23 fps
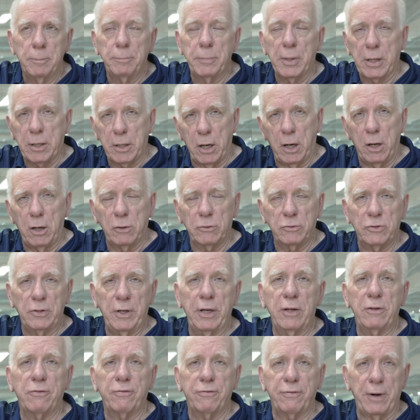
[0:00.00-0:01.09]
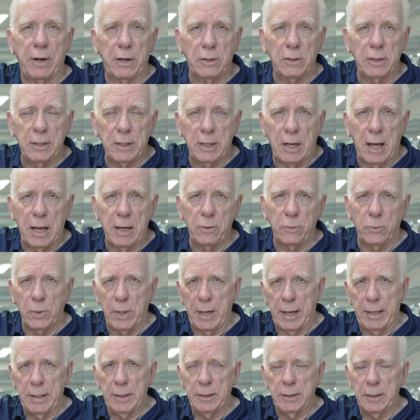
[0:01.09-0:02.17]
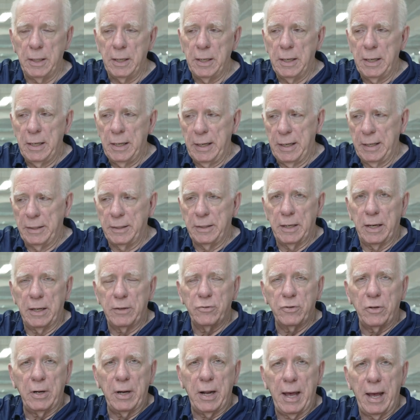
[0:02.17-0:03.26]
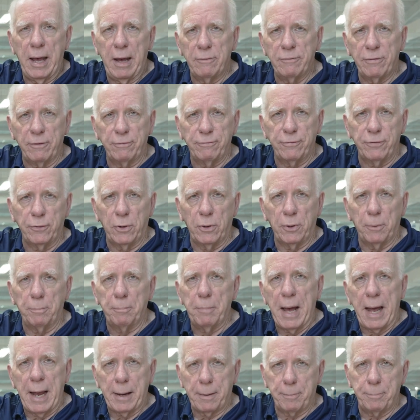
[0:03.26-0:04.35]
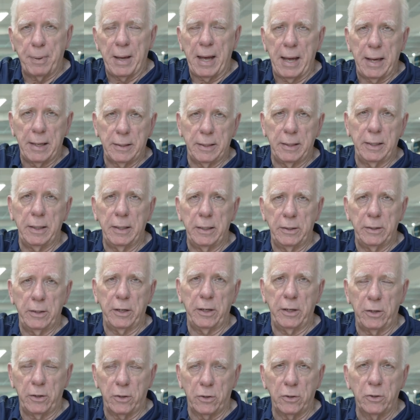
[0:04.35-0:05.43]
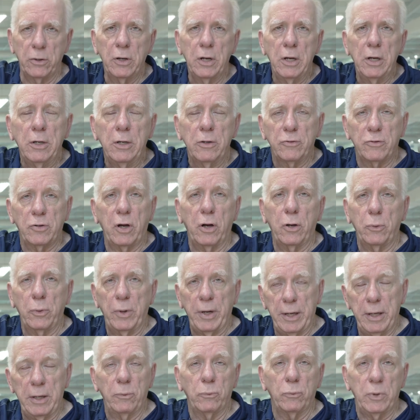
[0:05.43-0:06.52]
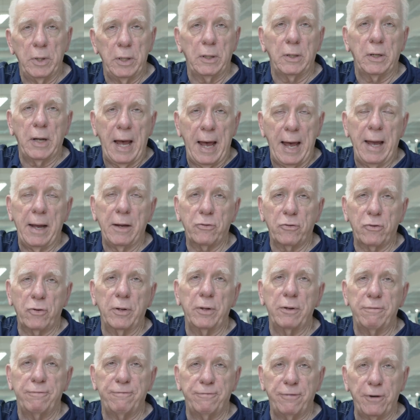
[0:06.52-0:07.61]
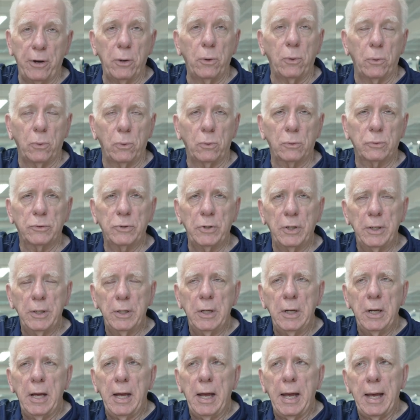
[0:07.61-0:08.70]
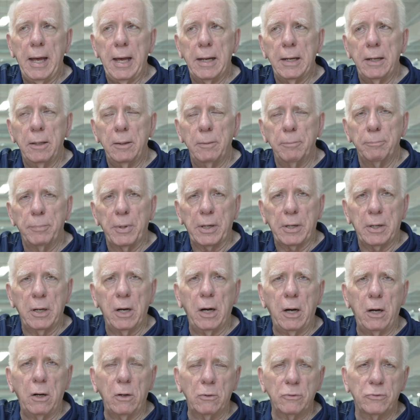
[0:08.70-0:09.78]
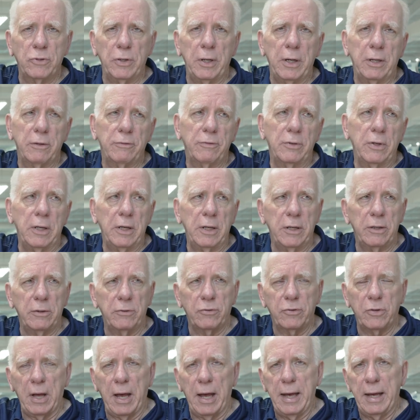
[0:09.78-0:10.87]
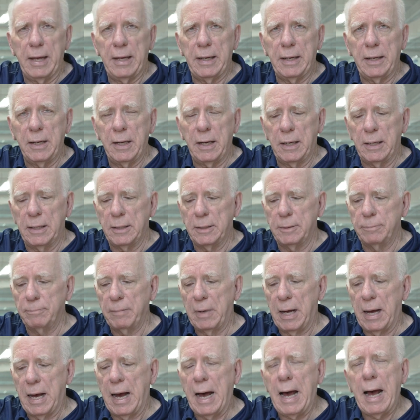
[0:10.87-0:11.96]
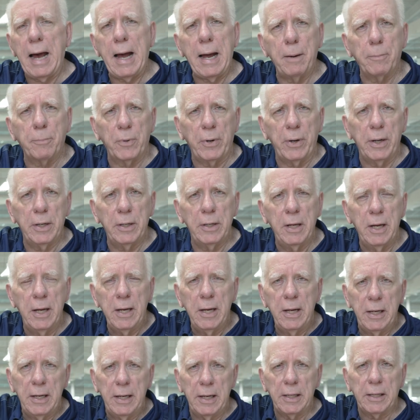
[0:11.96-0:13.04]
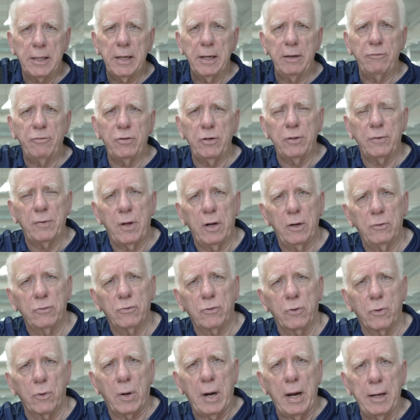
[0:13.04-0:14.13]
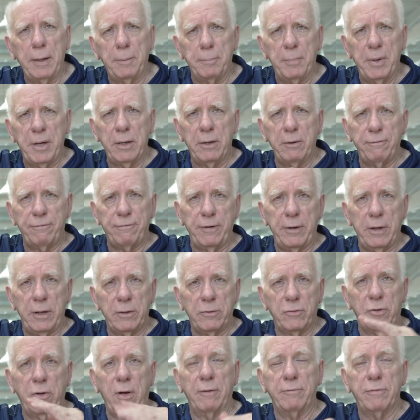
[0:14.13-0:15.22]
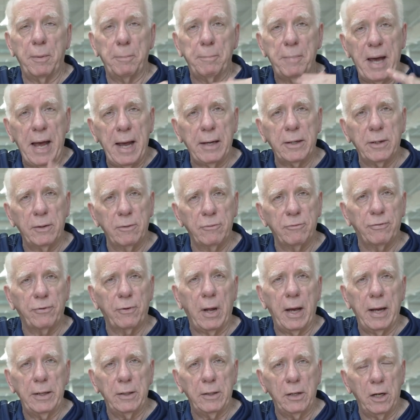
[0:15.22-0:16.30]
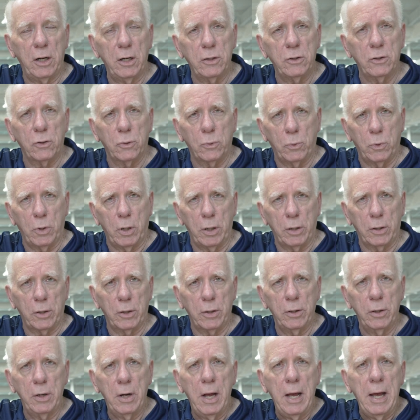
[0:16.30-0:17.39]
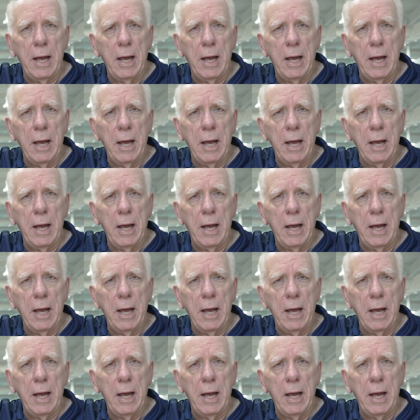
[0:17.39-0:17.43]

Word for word: because it's fairly lightweight. It doesn't have a full backpack in here, so it will actually fold. And because it is a, um, a hybrid, it gives you those great benefits of a back and inflate underwater